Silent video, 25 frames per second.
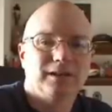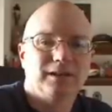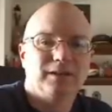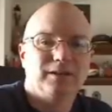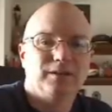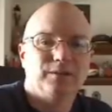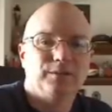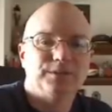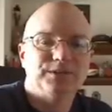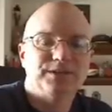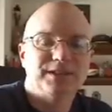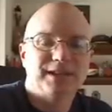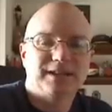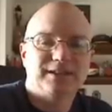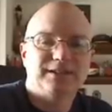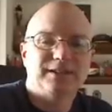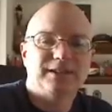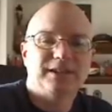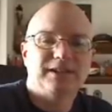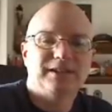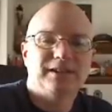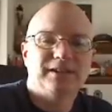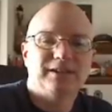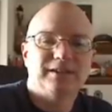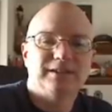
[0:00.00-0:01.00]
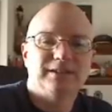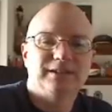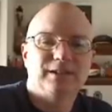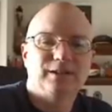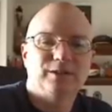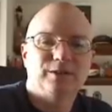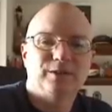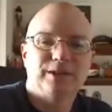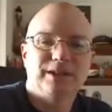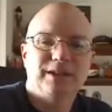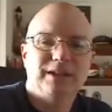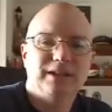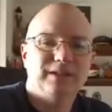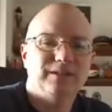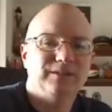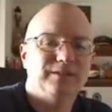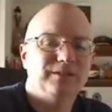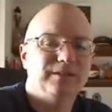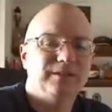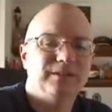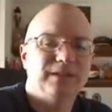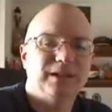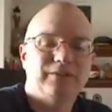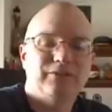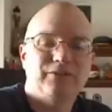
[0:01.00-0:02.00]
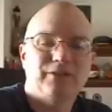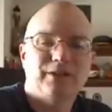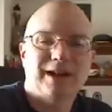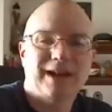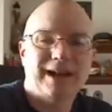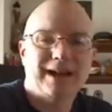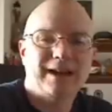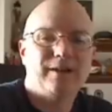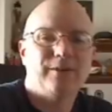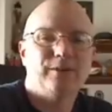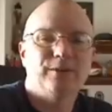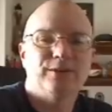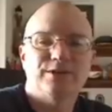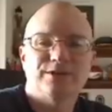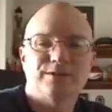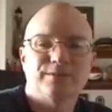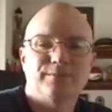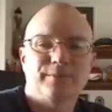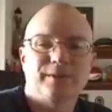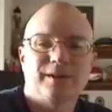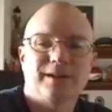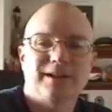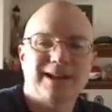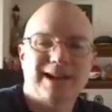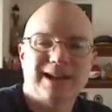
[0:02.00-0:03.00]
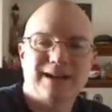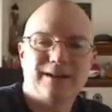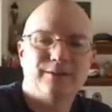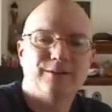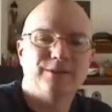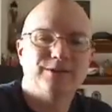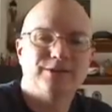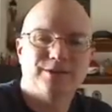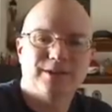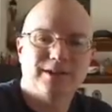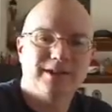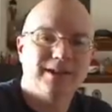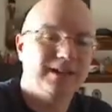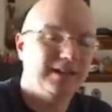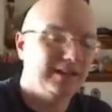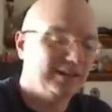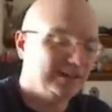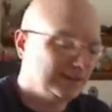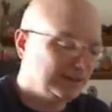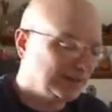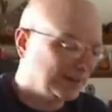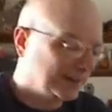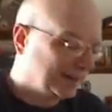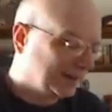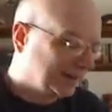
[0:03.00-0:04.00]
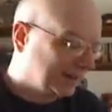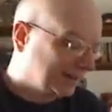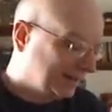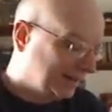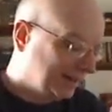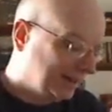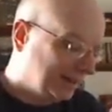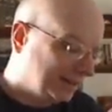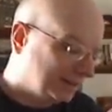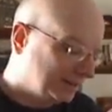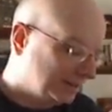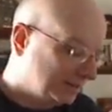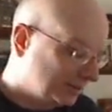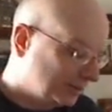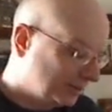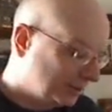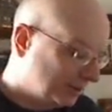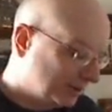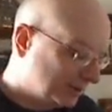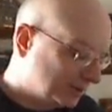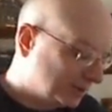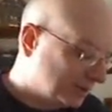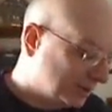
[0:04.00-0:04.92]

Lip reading: Was out there, he could, for hours upon hours on end, he could do those